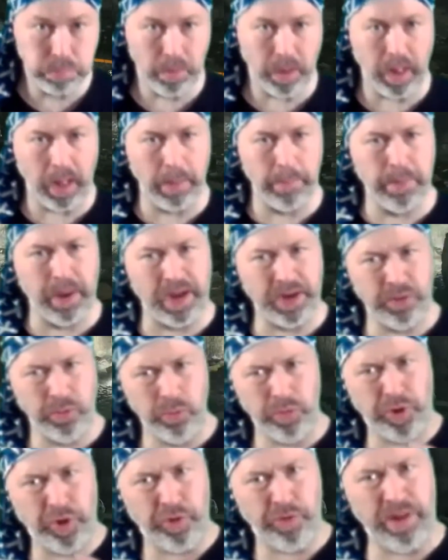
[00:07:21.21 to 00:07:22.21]
But I don't
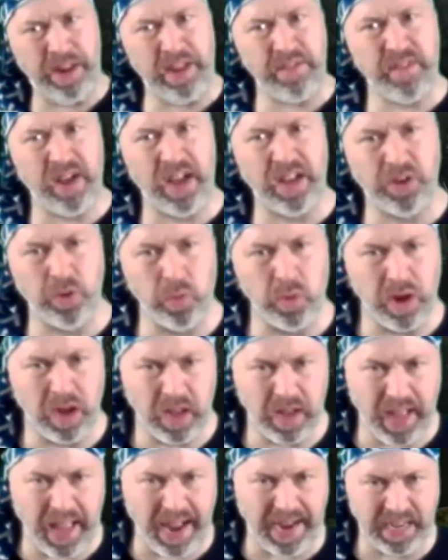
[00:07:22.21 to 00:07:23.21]
crave it. I don't
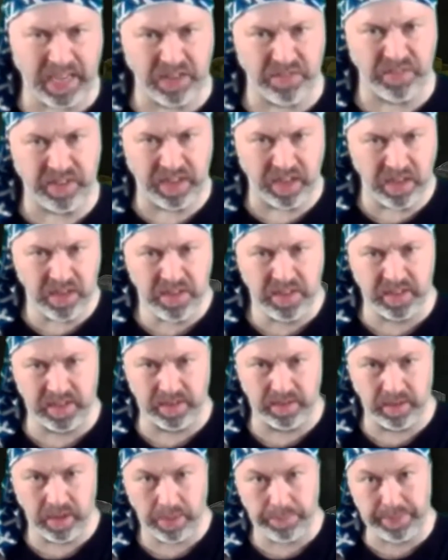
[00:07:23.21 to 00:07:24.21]
actively hunt it.
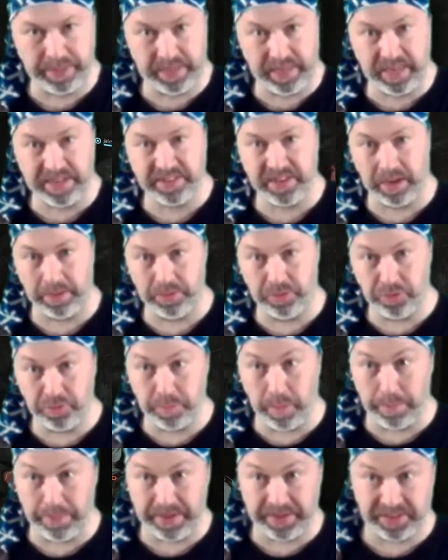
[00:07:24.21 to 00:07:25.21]
I mean, yes, I do my
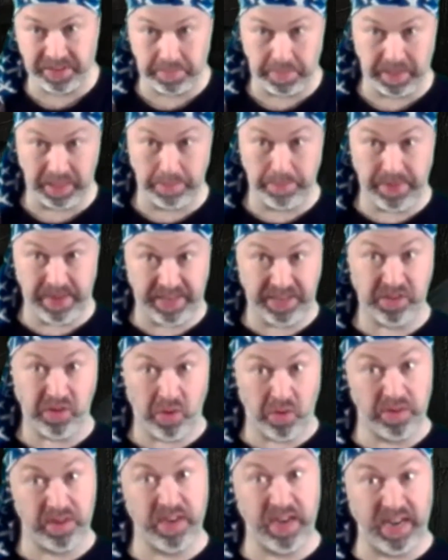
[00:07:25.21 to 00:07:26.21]
best to make the best
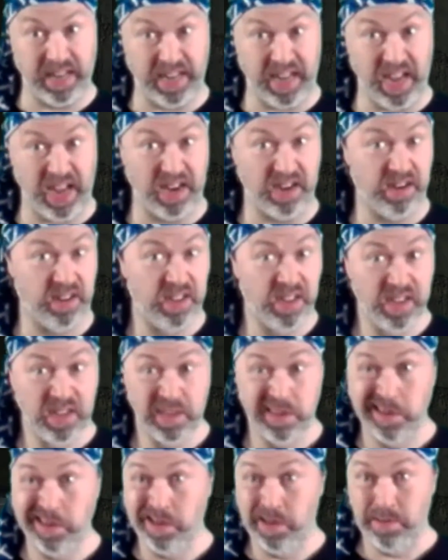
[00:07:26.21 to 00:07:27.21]
content I can,
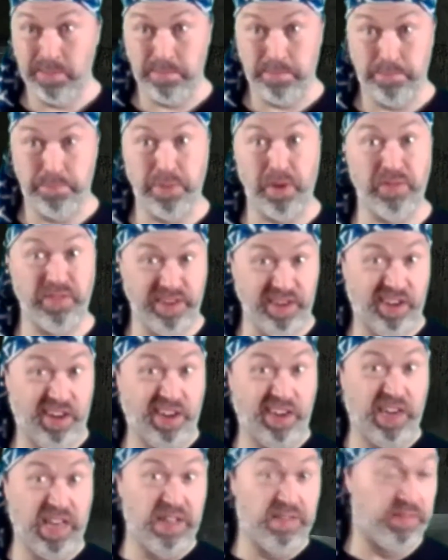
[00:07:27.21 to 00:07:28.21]
barring light
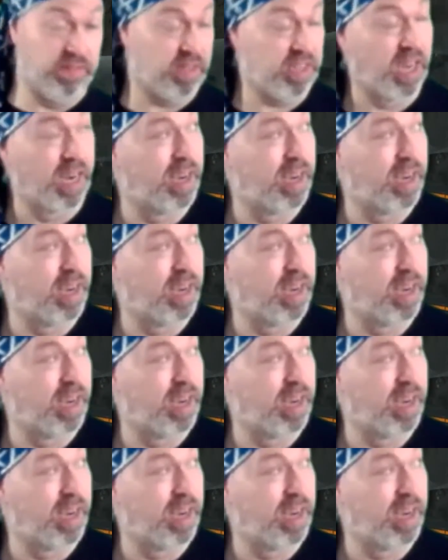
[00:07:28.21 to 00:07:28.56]
levels.